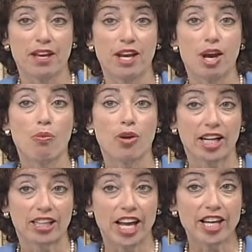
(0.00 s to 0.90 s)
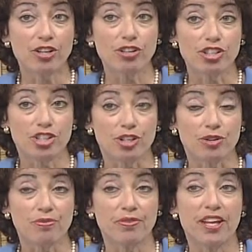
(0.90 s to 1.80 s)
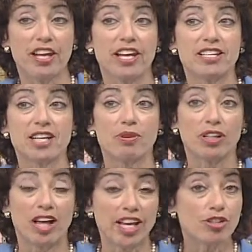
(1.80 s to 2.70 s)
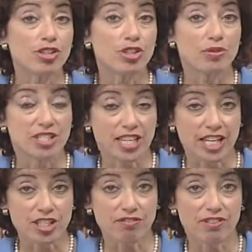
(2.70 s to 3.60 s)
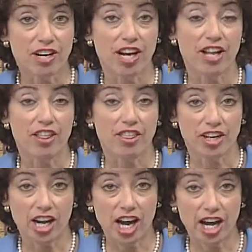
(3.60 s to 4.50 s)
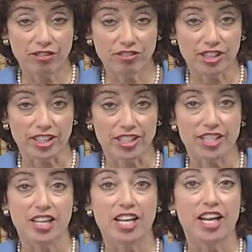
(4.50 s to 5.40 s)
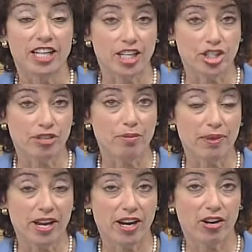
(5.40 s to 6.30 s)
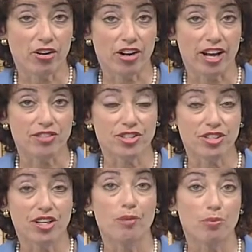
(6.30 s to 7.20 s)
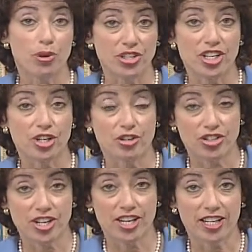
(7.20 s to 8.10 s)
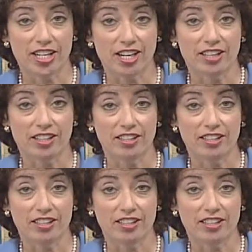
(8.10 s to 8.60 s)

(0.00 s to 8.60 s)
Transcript: What I'd like you to do is I would like you to identify the conflict in each of the paragraphs printed in your study guide.